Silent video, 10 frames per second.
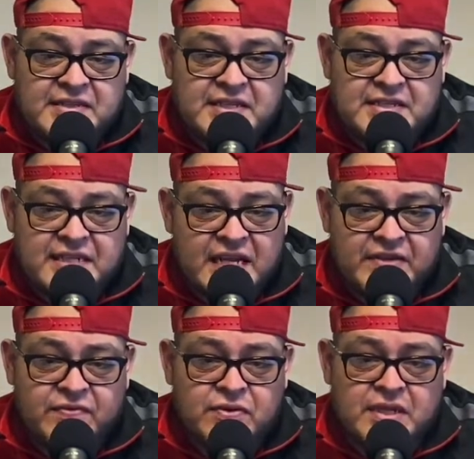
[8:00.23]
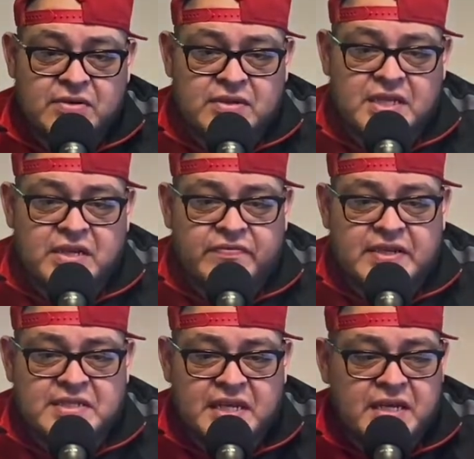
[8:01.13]
in the stands for their
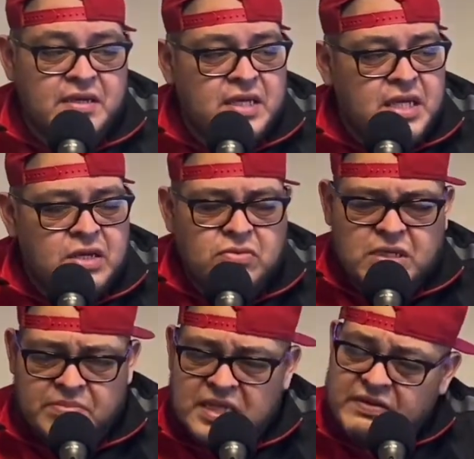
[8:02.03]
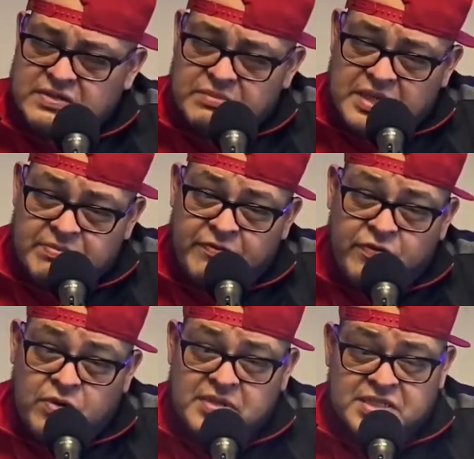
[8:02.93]
event tonight, which I believe is going to be at the
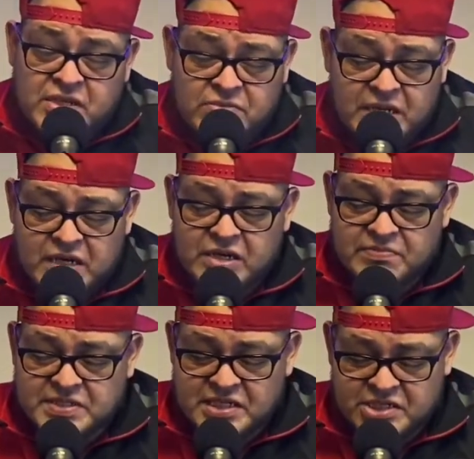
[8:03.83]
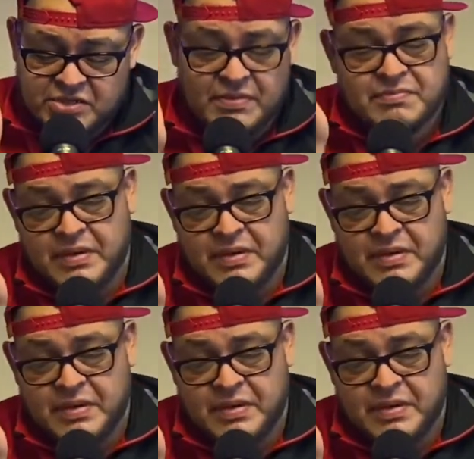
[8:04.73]
Performance Center. I'm not 100% sure.